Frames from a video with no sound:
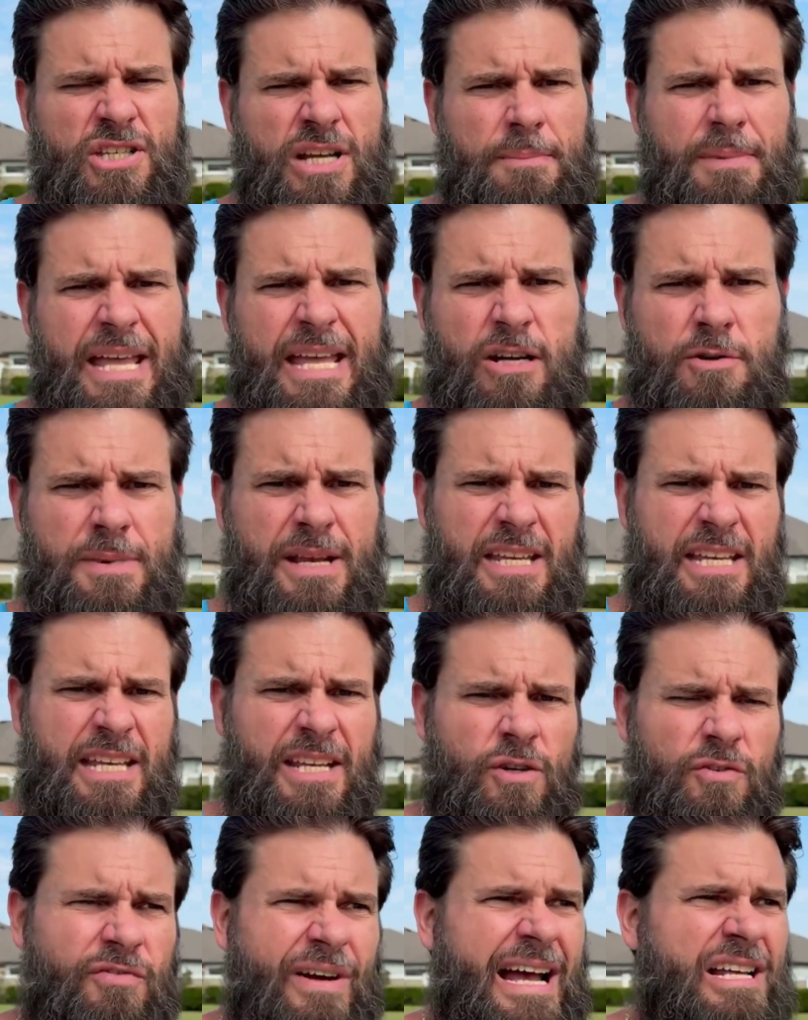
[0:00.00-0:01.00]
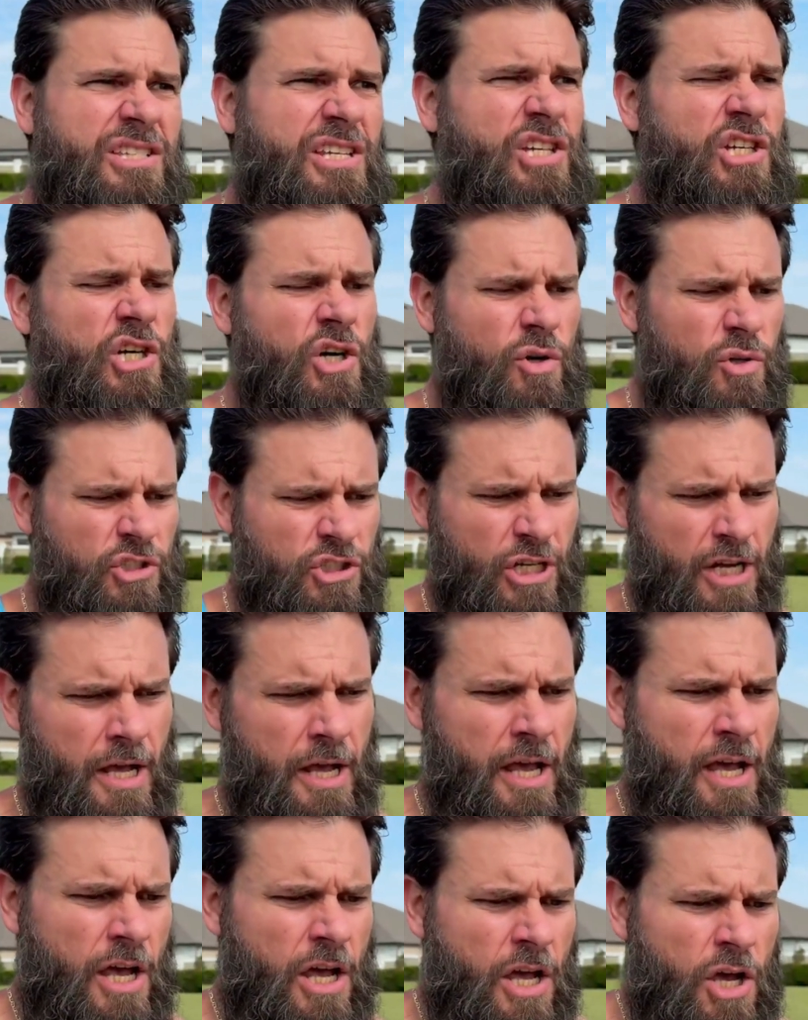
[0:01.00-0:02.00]
I'm an intermittent keto fasting coach
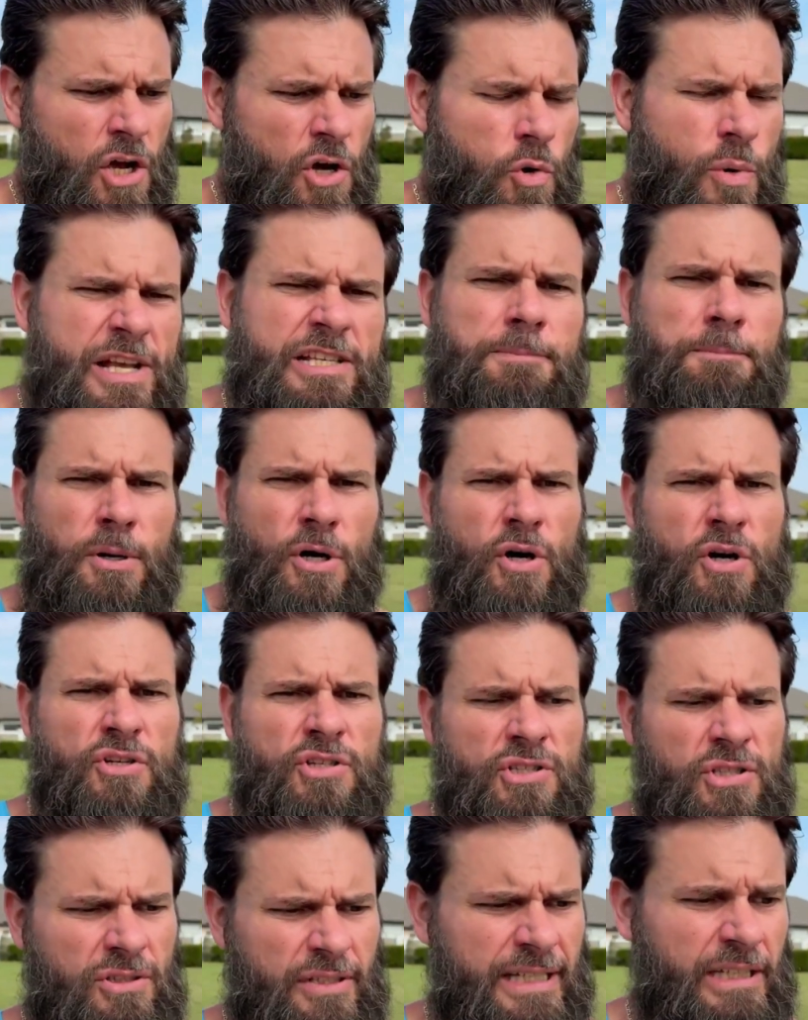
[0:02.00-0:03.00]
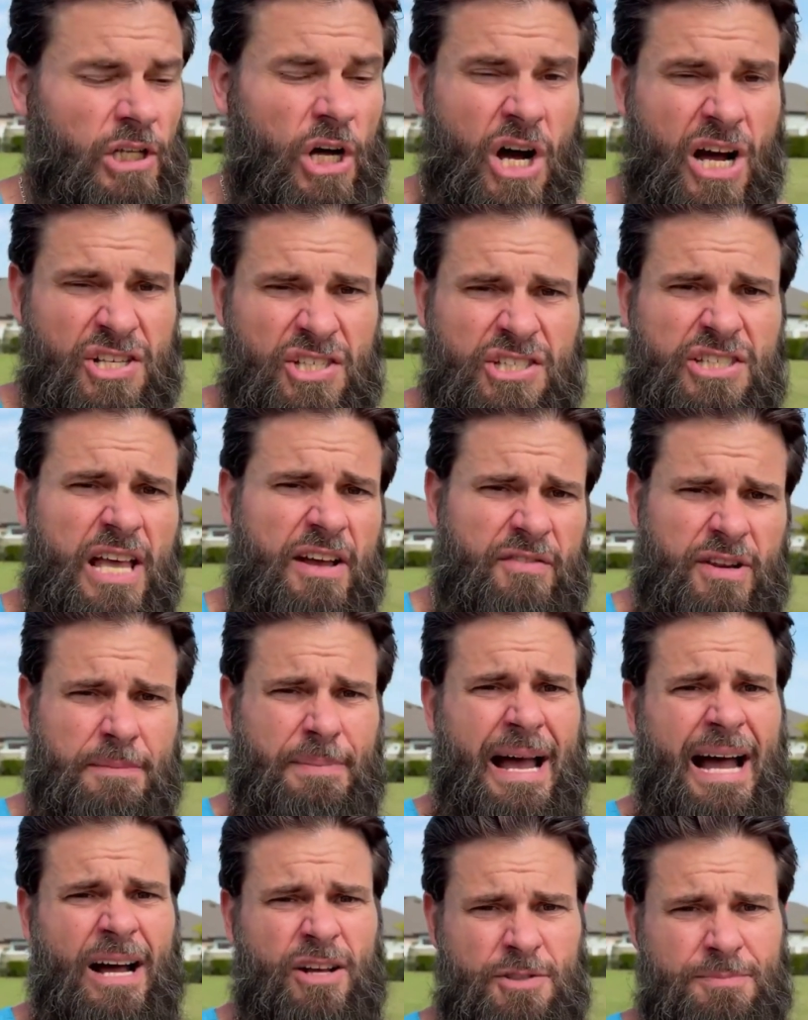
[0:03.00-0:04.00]
who has personally lost 70
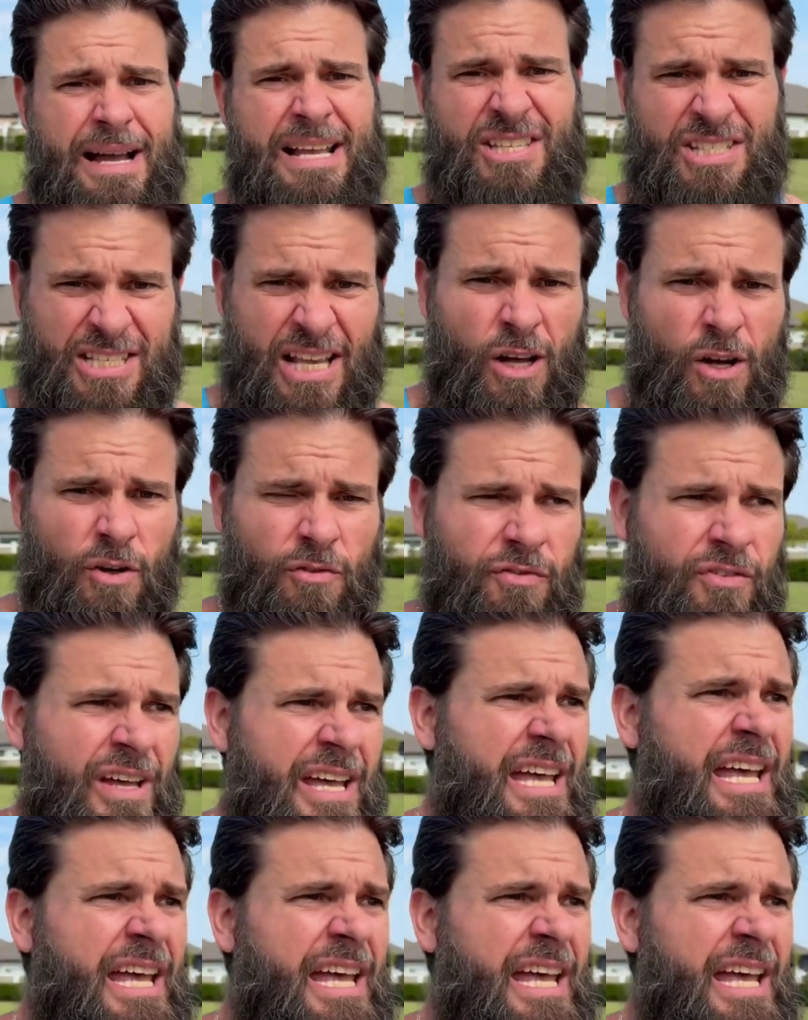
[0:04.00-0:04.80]
pounds myself